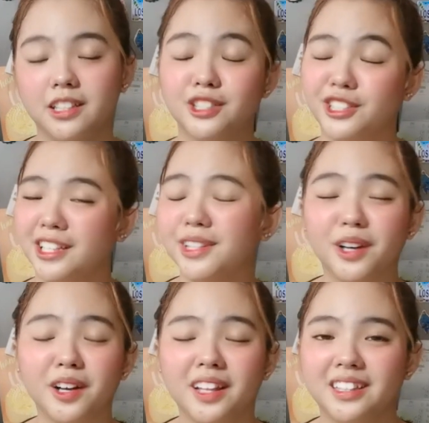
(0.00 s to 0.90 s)
and the chicken
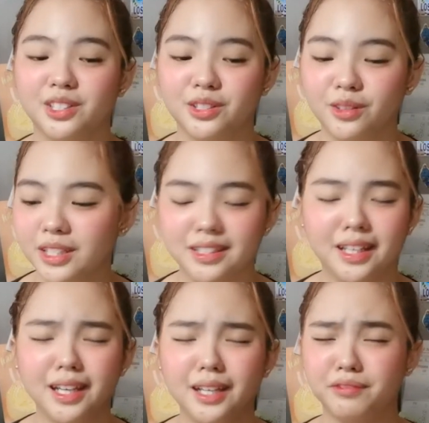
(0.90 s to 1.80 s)
oil and the soy
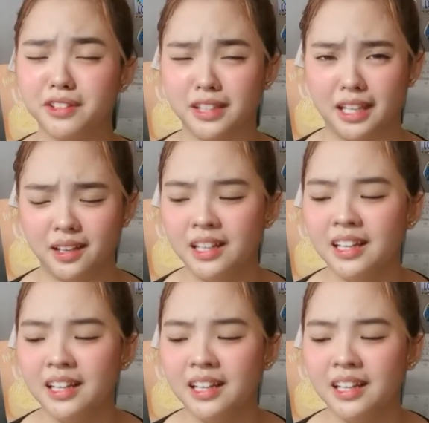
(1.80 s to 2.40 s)
and everything,